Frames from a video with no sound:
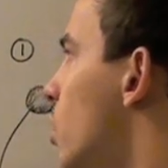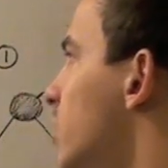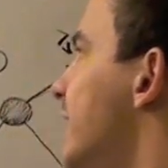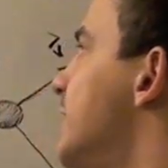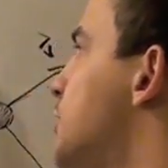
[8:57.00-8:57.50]

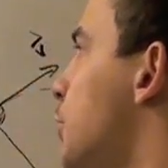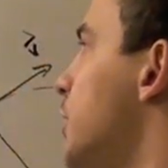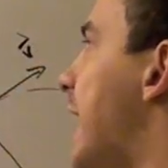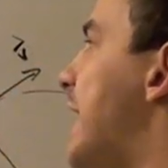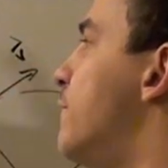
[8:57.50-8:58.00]
will
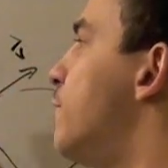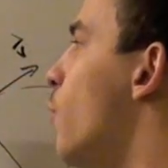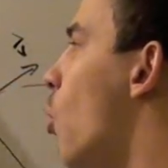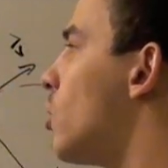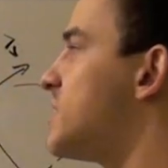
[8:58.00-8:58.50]
exert a
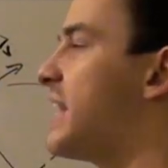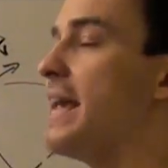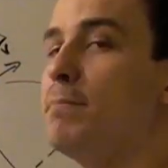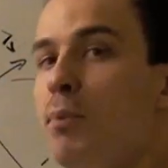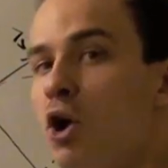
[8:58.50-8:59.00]
force,
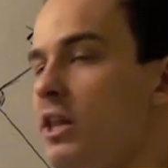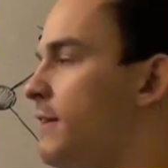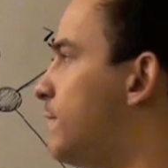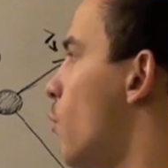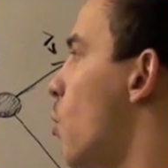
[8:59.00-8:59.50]
a
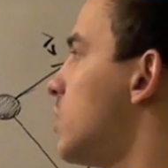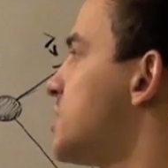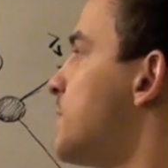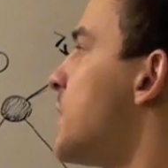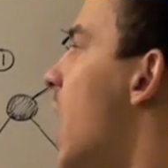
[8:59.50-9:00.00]
pulling
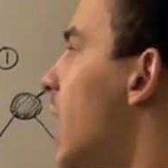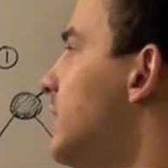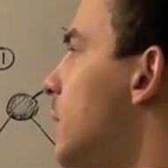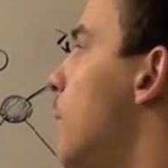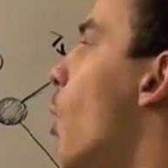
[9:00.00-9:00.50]
force,
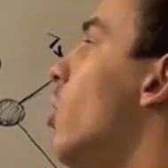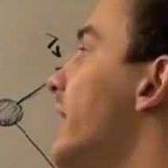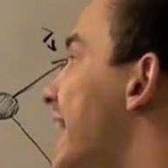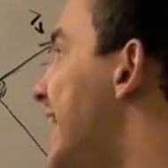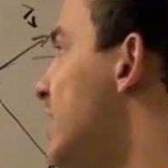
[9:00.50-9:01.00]
on the
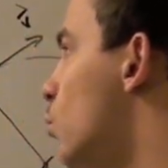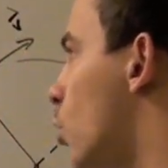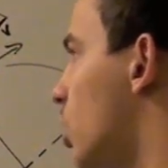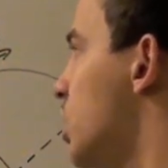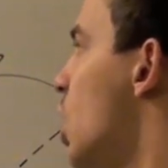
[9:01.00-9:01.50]
ball
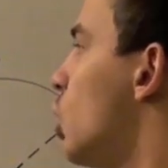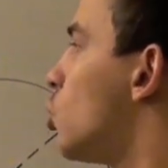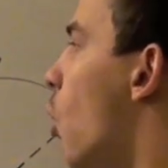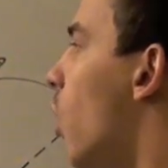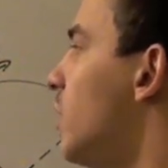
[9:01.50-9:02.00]
inward
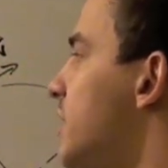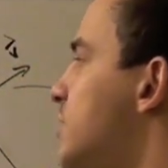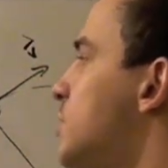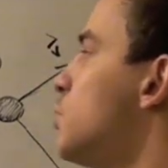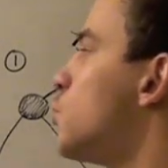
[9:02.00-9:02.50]
called the
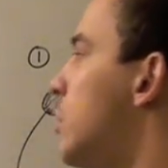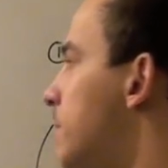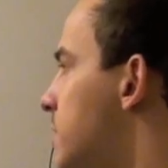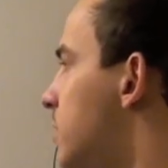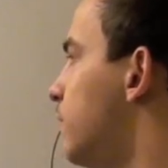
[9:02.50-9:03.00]

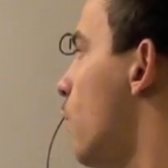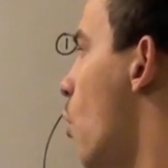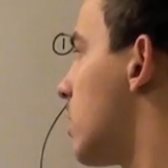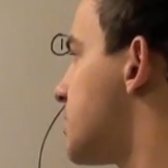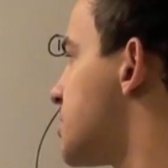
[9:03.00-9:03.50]
centripetal
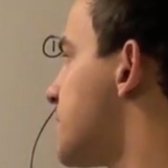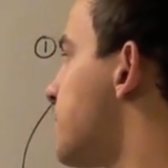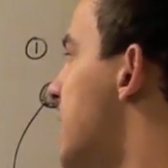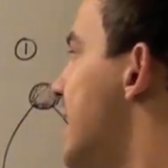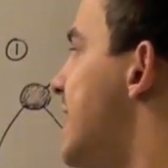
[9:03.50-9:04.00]
force.
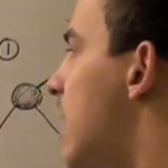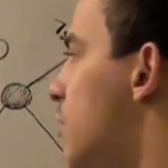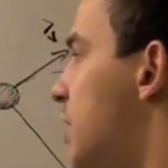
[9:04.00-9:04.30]
Now